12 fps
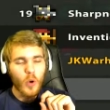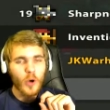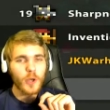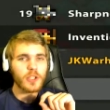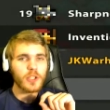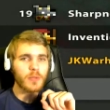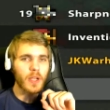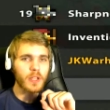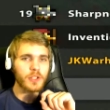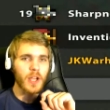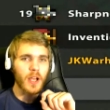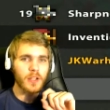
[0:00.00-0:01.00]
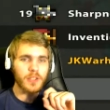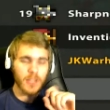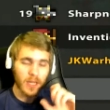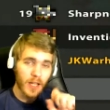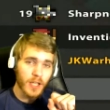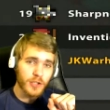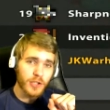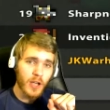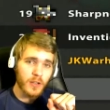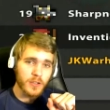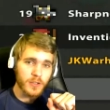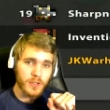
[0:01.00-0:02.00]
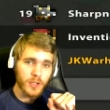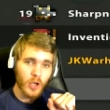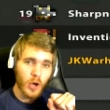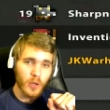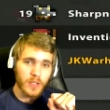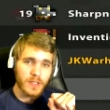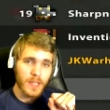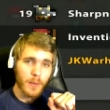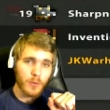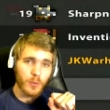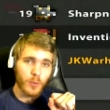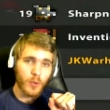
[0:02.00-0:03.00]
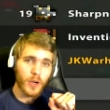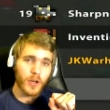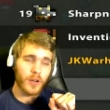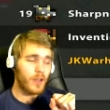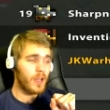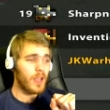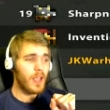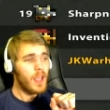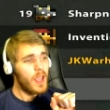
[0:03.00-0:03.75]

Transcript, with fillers: Warrior seems like a challenge. I like challenges, so I'm going to stay with the warrior